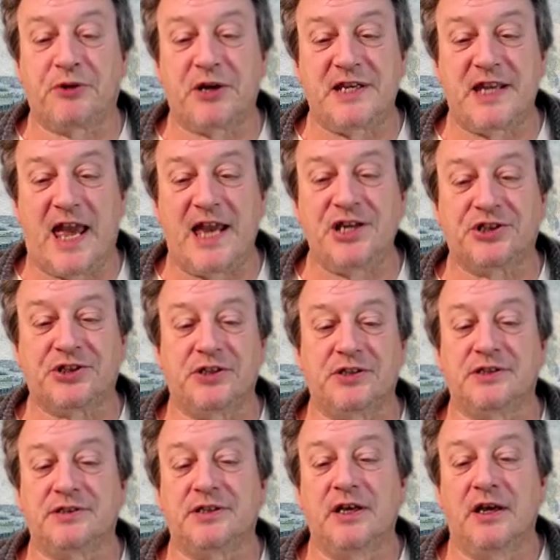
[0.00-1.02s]

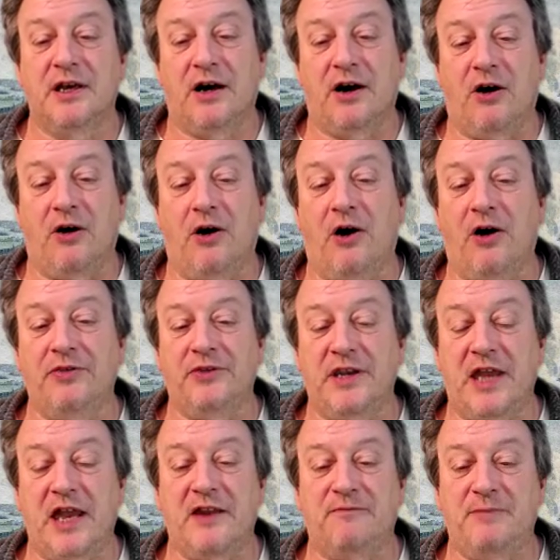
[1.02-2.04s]
predations on
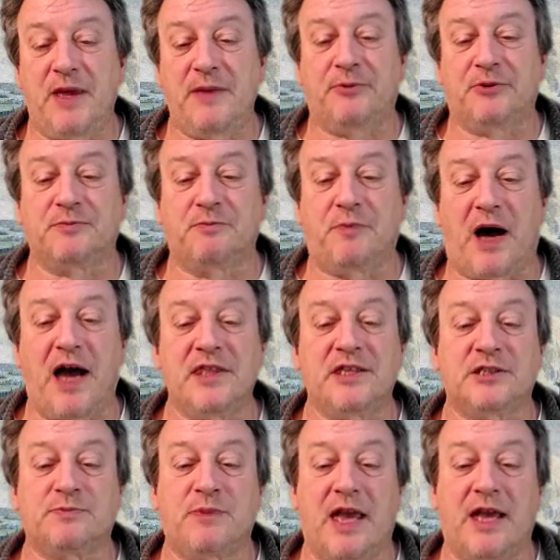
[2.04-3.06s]
the native peoples by
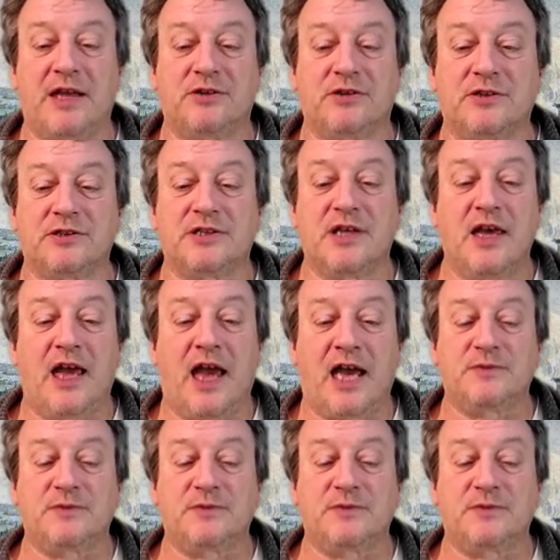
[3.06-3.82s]
the Spaniards